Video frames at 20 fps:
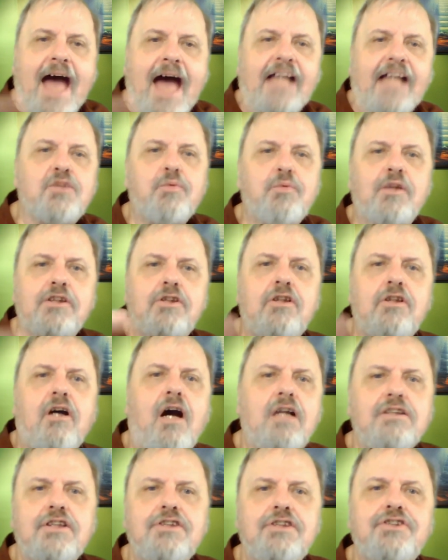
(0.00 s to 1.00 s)
That's what
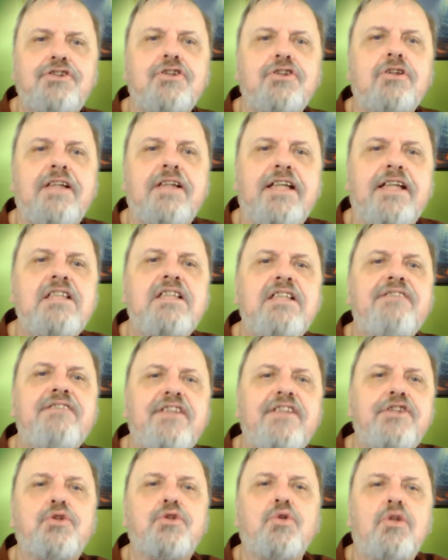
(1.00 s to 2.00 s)
causes your
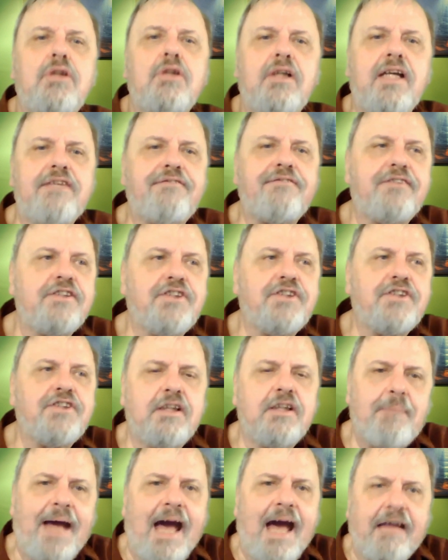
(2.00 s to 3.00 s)
individual life
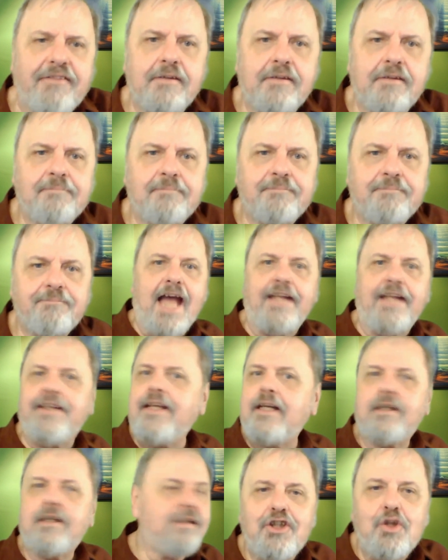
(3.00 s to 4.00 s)
agenda path.
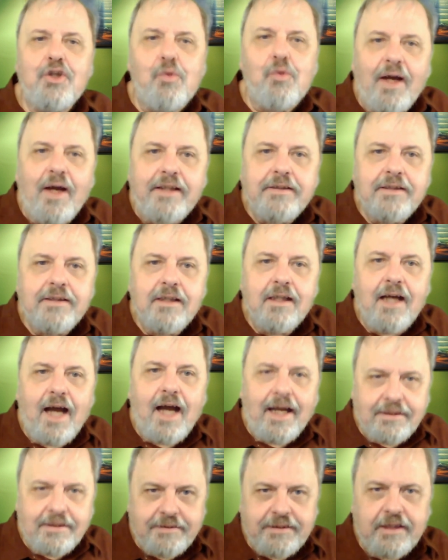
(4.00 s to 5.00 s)
And then, you know what?
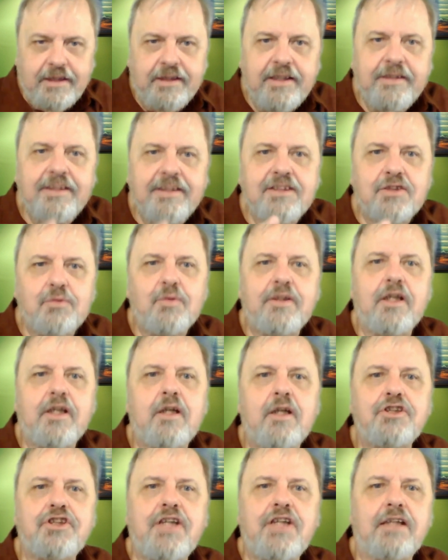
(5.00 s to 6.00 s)
I can tell you this
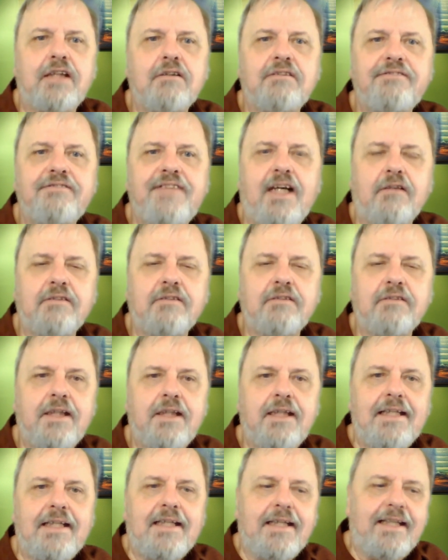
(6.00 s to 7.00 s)
without a shadow of doubt
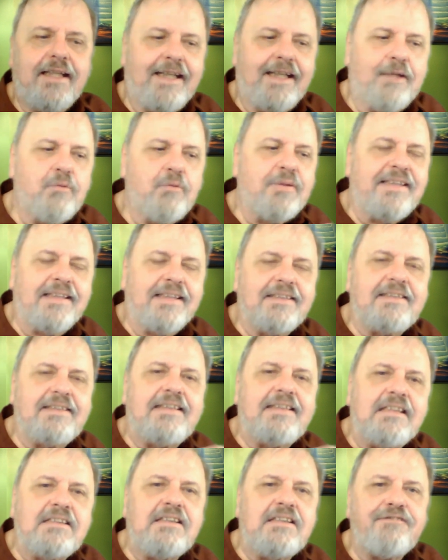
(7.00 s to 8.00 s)
it would take
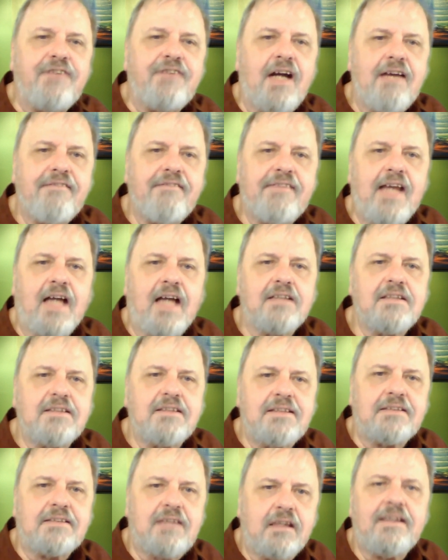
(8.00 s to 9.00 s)

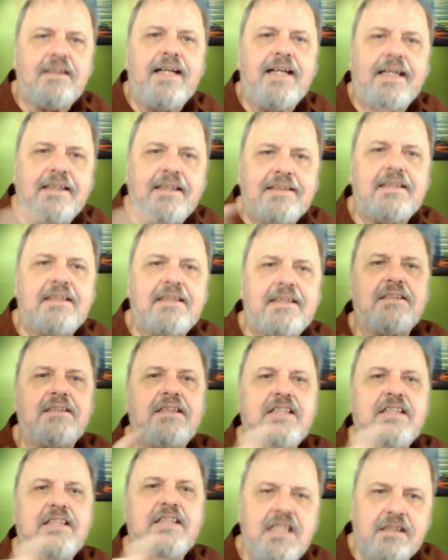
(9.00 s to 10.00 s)

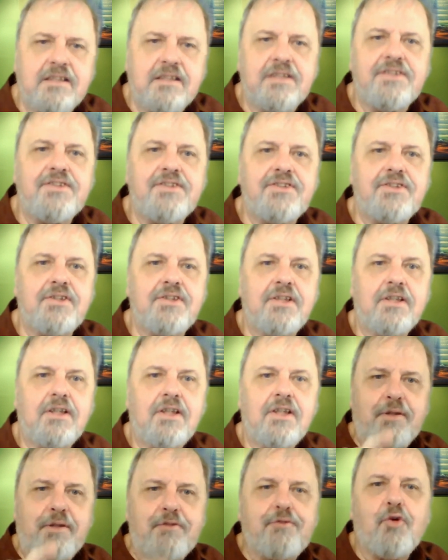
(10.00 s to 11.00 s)
65,686 years
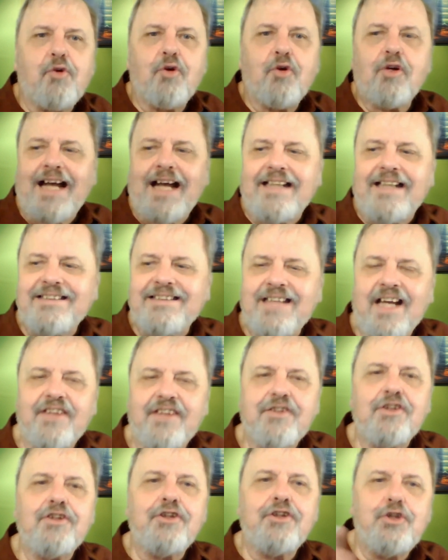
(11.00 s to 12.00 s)
before
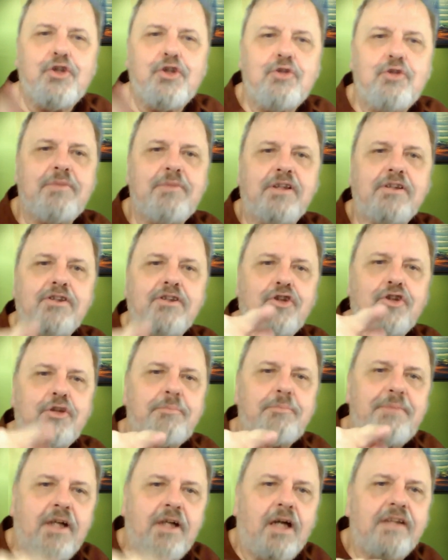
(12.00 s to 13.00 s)
another human
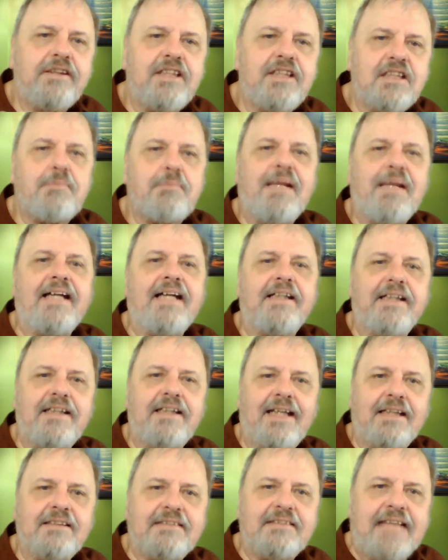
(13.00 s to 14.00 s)
could be on this
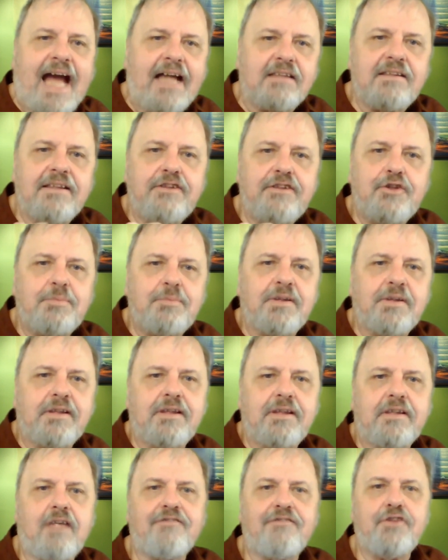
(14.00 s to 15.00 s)
planet exactly
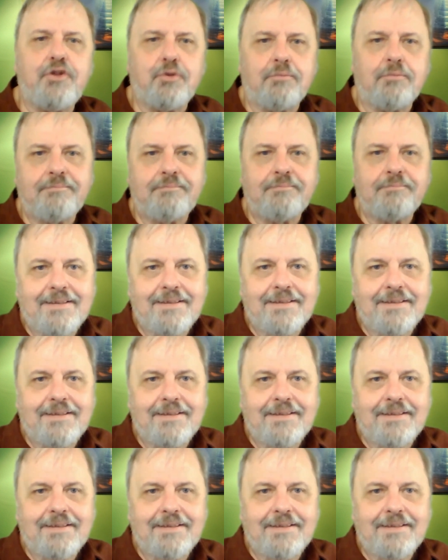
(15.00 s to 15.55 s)
duplicate of you.